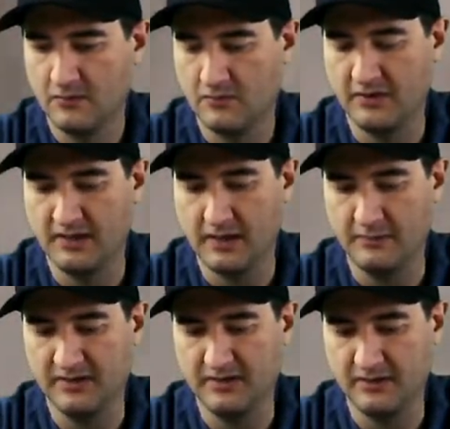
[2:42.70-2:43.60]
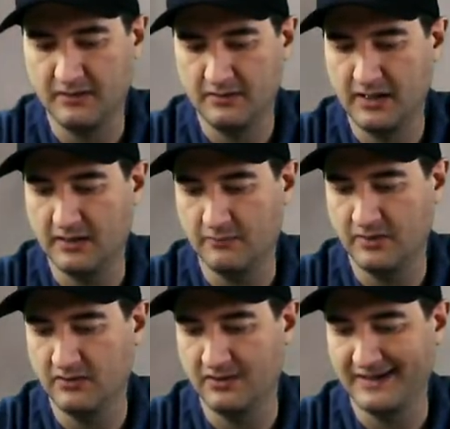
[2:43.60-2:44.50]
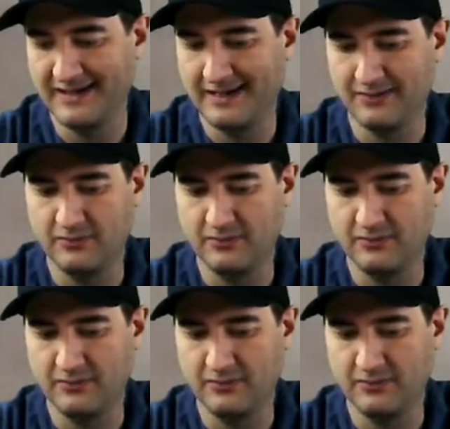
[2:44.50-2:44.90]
Or the, I mean the, yeah, the middle of the candle,